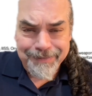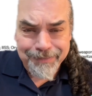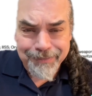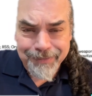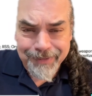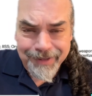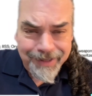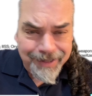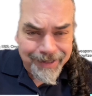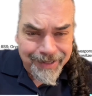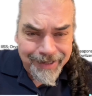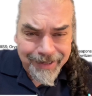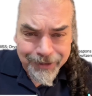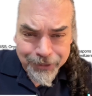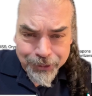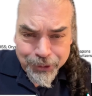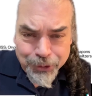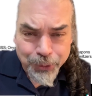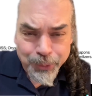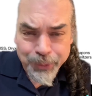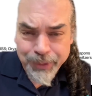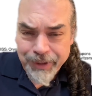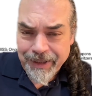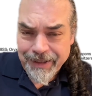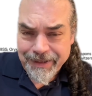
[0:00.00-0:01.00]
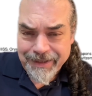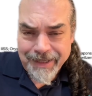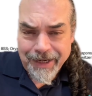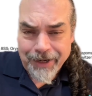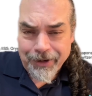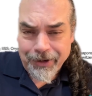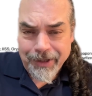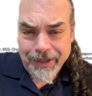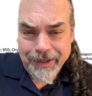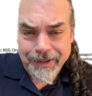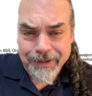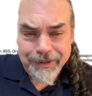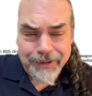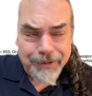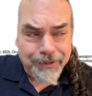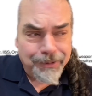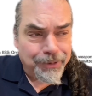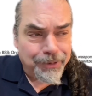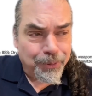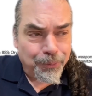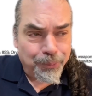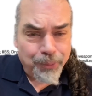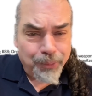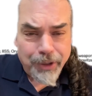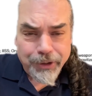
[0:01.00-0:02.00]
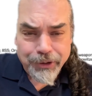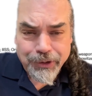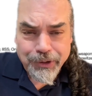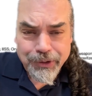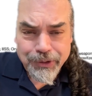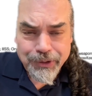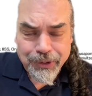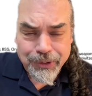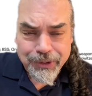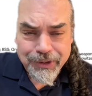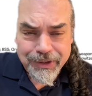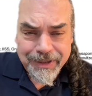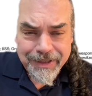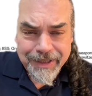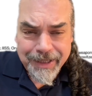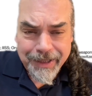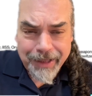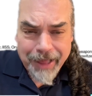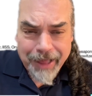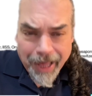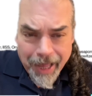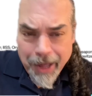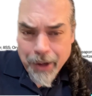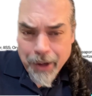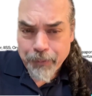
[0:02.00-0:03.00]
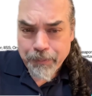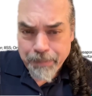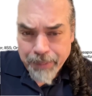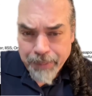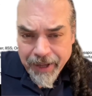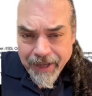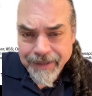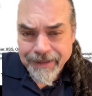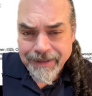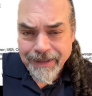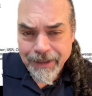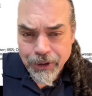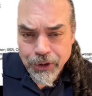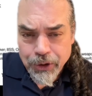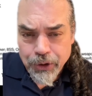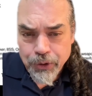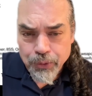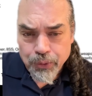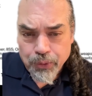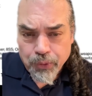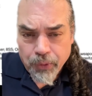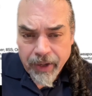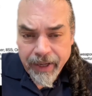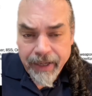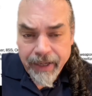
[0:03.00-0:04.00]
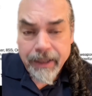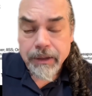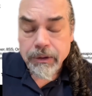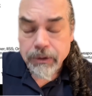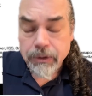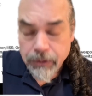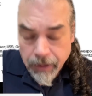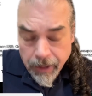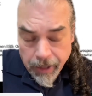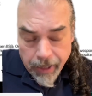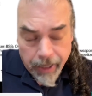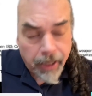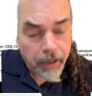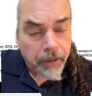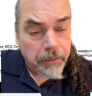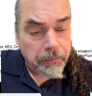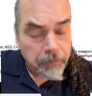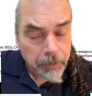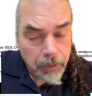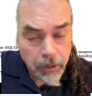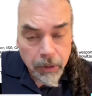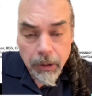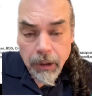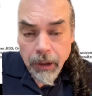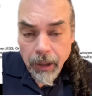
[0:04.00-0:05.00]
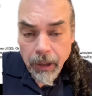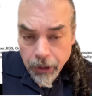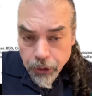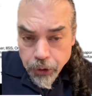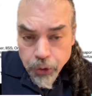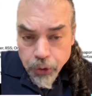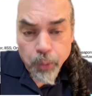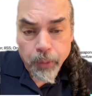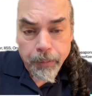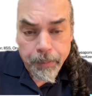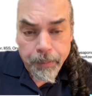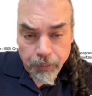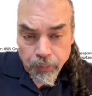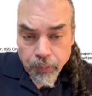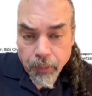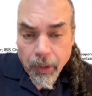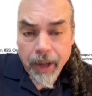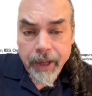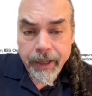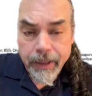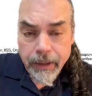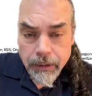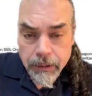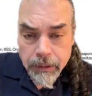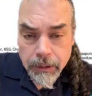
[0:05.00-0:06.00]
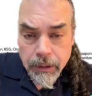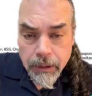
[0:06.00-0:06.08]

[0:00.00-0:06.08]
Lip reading: in two of these areas, the Russians are still outpacing the Ukrainians. Yeah, and you would be right.